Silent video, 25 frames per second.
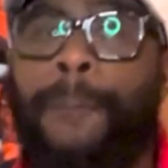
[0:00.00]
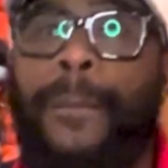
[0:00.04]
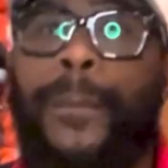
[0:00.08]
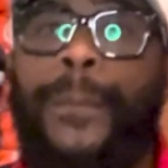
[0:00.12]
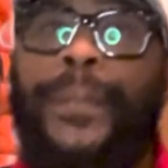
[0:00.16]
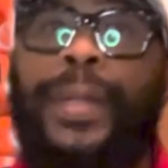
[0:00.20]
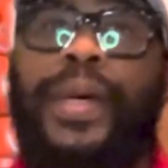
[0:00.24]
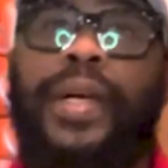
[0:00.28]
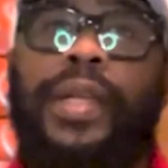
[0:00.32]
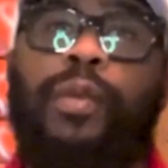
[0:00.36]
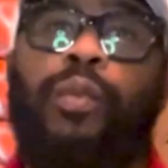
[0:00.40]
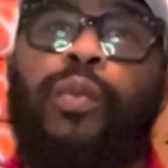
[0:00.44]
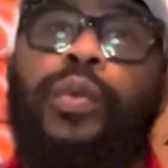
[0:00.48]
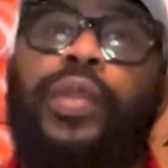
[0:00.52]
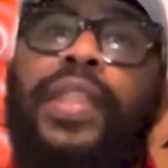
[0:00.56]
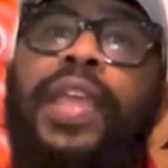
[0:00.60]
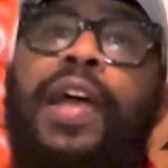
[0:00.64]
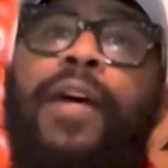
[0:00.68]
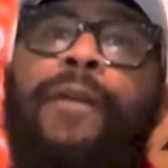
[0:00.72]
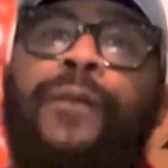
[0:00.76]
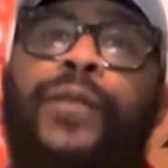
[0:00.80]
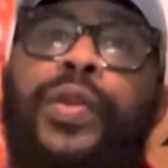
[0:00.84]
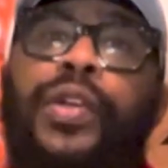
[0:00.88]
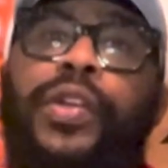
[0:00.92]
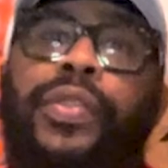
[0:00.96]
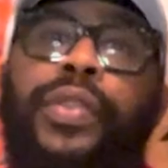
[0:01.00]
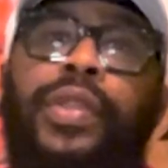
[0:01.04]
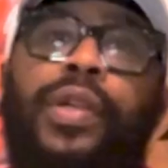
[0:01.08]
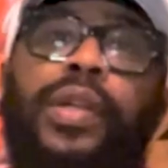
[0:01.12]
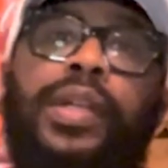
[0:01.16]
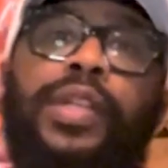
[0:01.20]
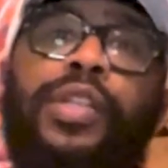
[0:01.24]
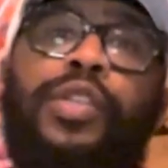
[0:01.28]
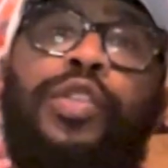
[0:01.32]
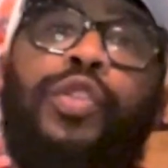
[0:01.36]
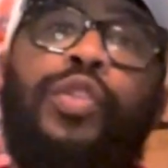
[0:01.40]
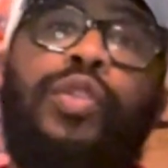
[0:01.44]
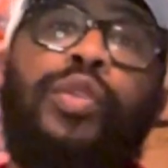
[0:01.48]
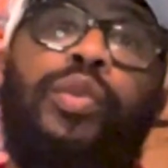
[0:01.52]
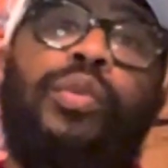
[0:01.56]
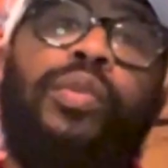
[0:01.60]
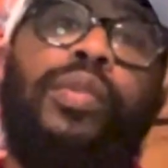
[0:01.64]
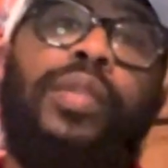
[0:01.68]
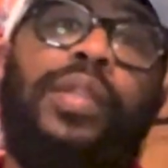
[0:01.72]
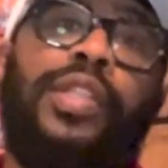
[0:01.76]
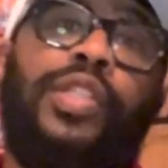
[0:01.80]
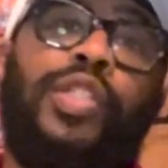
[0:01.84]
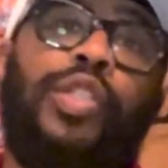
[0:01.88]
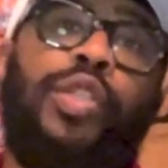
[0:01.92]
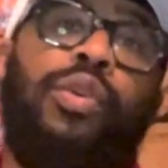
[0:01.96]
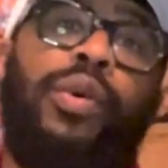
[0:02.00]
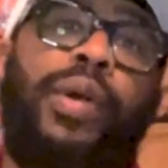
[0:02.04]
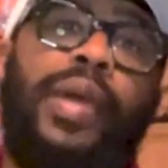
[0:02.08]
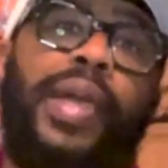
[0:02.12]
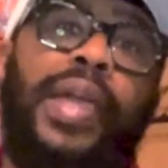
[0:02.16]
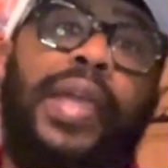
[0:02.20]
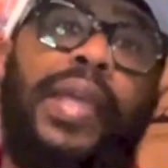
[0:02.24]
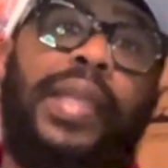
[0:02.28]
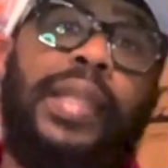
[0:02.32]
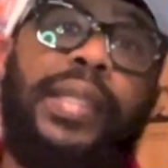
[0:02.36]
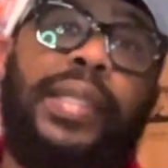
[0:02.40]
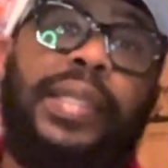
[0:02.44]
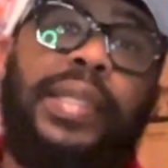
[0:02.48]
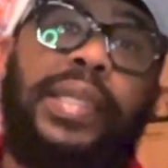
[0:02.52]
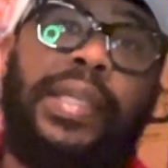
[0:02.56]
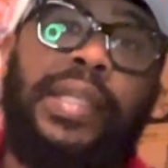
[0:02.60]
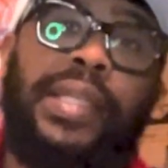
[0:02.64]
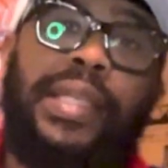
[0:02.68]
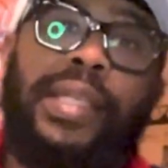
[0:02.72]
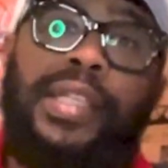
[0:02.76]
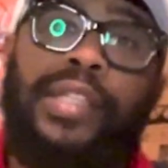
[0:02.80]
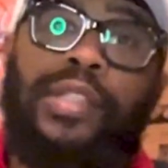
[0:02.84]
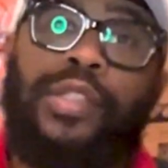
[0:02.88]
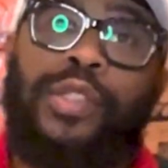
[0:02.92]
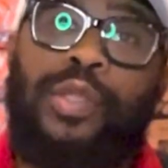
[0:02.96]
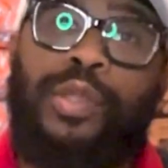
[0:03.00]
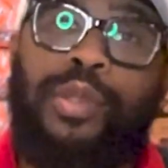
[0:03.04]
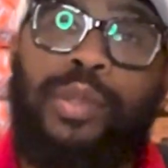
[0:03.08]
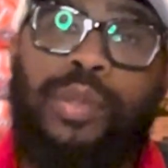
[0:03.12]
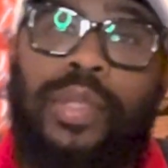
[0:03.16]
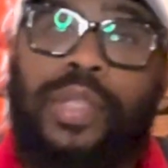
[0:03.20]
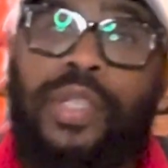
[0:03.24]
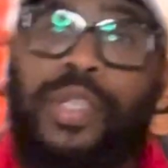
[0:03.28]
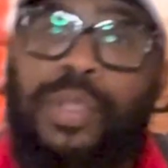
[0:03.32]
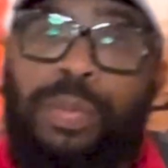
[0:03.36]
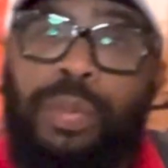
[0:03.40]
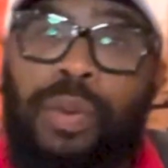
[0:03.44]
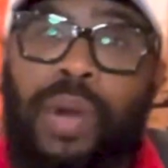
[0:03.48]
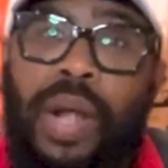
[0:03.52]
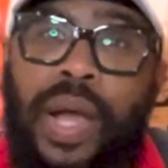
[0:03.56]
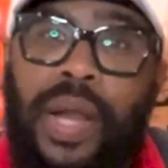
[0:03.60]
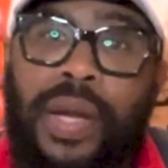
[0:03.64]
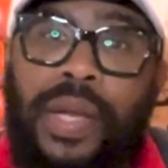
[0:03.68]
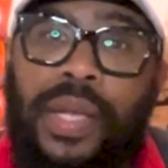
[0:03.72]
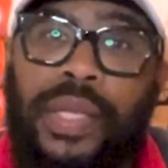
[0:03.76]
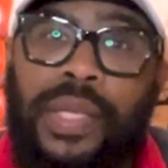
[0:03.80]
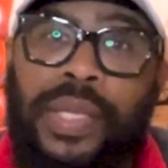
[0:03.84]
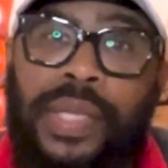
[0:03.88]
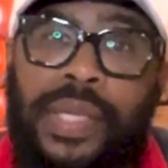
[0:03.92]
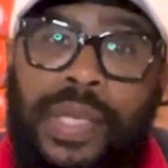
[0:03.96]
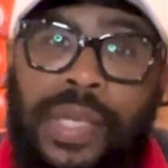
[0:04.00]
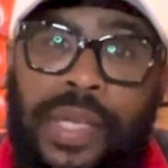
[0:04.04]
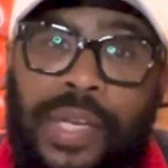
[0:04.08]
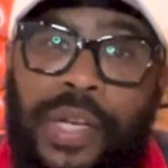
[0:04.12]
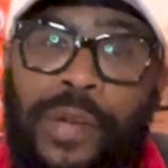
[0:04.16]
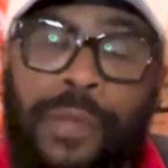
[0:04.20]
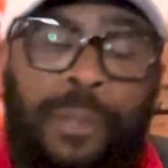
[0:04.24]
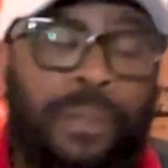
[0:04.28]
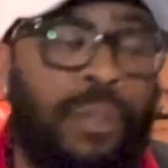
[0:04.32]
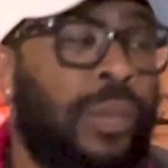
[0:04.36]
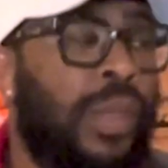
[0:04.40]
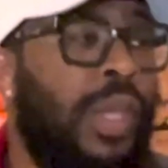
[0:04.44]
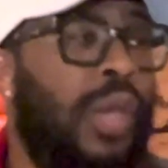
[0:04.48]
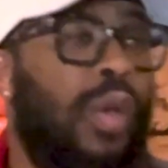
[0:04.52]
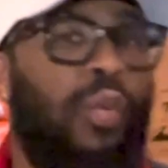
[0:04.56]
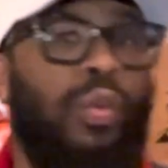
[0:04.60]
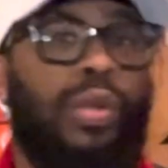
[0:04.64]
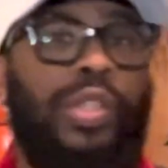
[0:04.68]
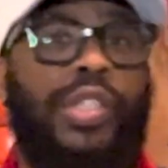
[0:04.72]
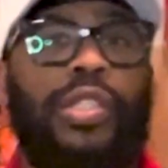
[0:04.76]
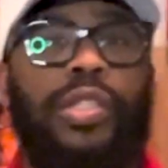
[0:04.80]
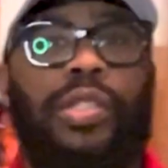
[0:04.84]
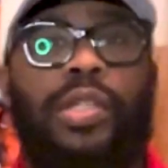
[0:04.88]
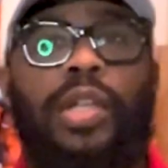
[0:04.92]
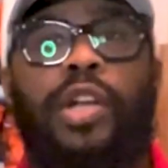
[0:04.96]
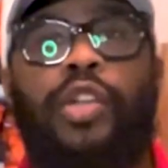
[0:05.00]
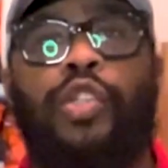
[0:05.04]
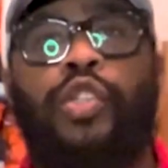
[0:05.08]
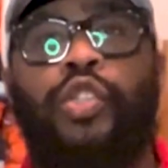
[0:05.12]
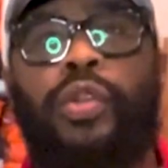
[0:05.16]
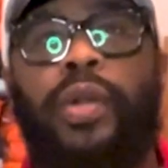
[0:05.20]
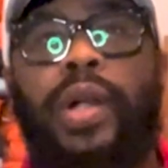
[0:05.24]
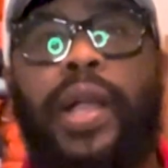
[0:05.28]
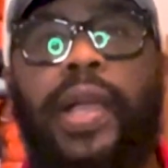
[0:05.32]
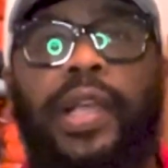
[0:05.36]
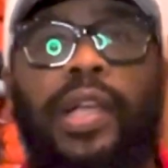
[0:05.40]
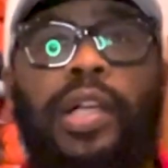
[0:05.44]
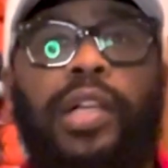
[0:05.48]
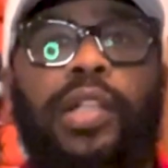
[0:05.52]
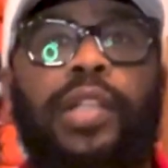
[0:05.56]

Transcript: But without further ado, let's go ahead and get into this product here, which is our tricolor